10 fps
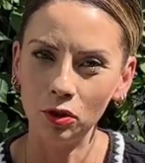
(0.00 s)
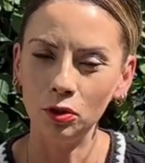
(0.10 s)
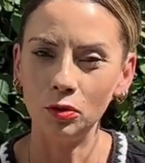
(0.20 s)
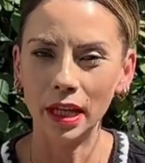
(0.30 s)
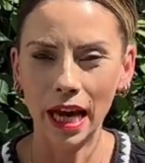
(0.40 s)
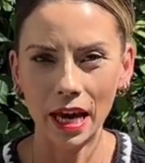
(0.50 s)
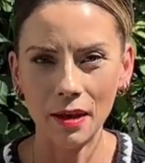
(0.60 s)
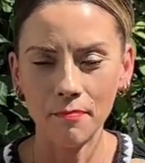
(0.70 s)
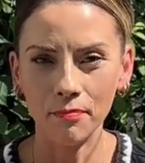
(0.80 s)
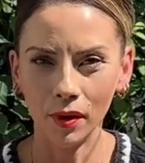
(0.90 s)
You can
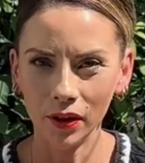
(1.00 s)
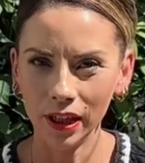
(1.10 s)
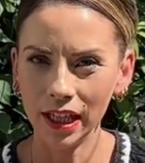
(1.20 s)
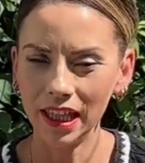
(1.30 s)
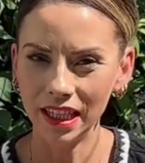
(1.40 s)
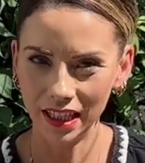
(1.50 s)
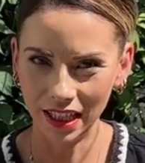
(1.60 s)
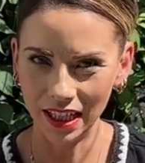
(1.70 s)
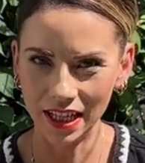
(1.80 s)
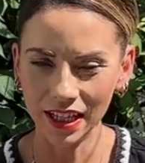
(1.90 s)
buy the
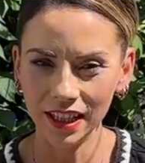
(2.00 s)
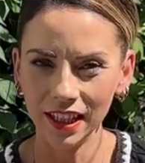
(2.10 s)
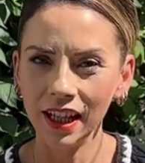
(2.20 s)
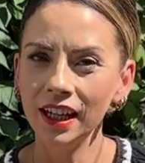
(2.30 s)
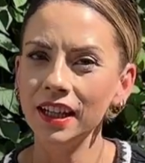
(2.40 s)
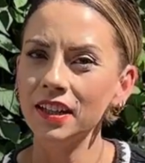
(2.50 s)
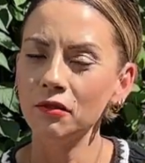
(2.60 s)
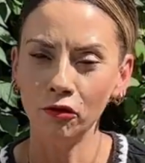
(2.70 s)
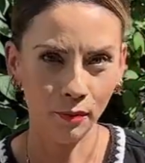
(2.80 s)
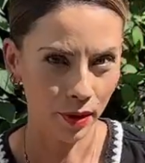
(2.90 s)
seeds
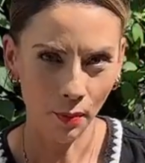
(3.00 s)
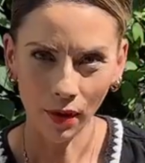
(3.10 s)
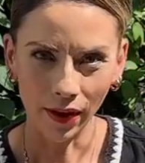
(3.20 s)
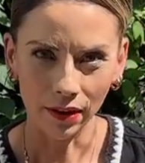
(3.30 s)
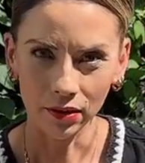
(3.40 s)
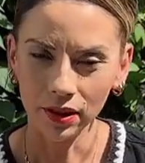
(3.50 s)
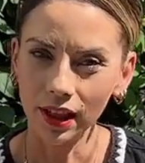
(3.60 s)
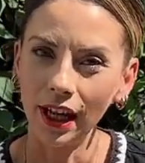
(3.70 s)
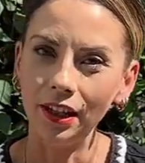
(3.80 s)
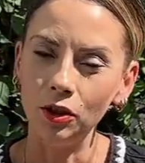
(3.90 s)
from somewhere else
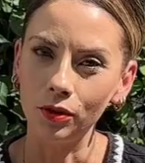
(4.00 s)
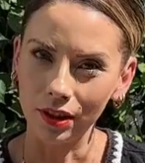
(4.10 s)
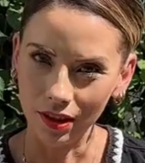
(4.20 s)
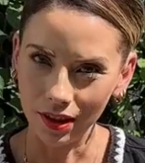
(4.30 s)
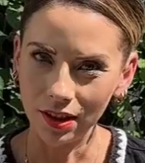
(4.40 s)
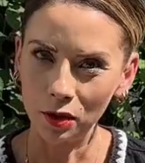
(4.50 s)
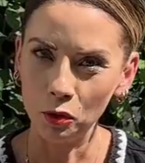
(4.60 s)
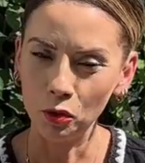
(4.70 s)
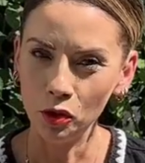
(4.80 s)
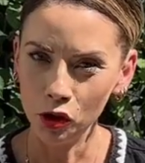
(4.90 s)
and you can
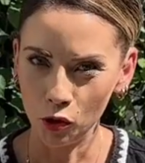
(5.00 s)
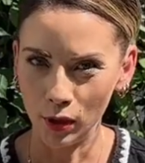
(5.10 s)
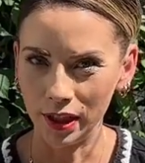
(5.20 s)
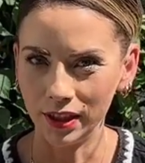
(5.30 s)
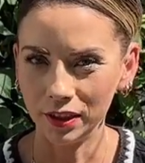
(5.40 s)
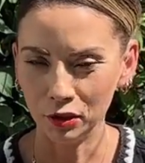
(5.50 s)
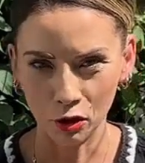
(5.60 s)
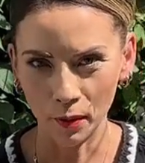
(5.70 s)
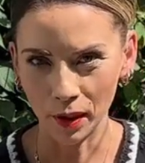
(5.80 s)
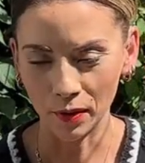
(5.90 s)
still join the
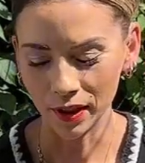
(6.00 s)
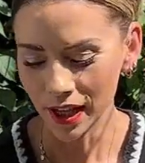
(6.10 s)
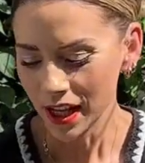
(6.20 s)
Grow Along.